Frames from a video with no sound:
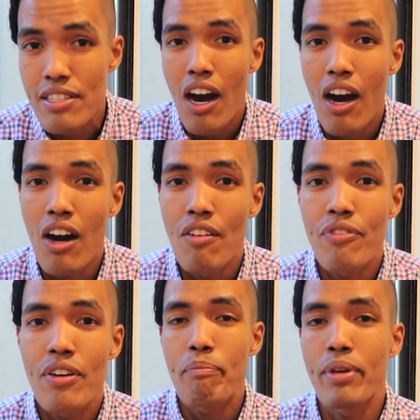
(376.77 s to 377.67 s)
of
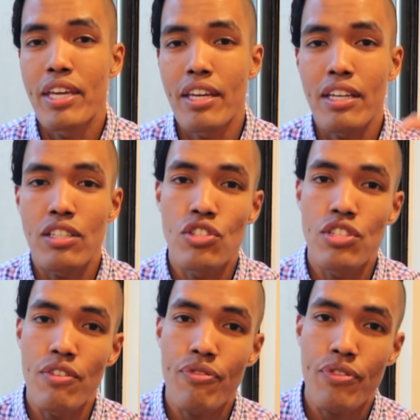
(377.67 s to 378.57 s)
being
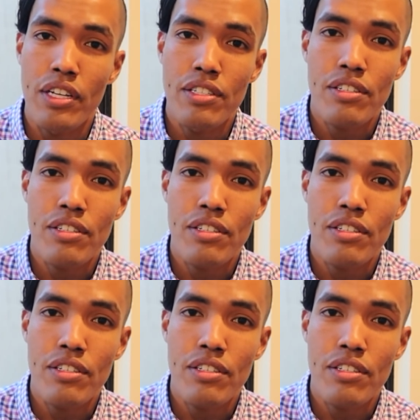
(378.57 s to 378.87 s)
different,